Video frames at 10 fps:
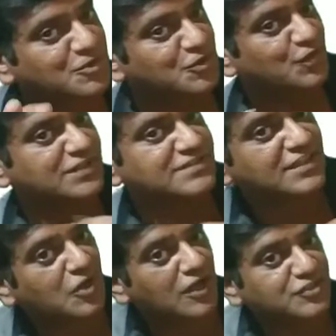towards the
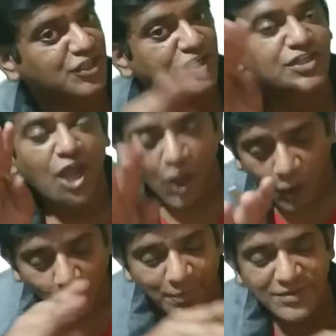cost sheet.
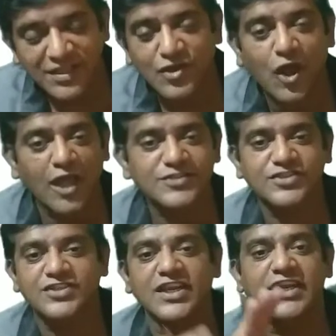Open the
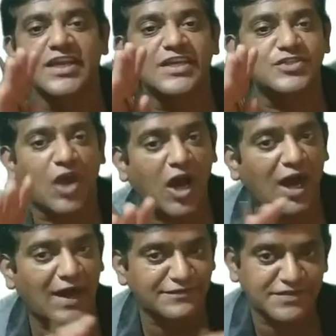cost sheet
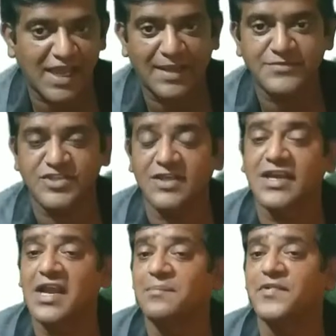of
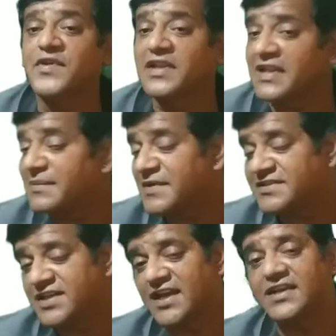Samsung Company
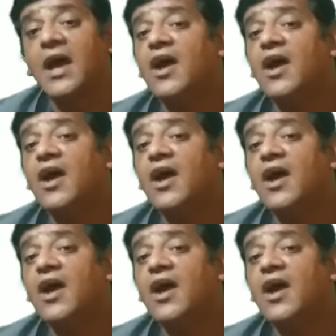Limited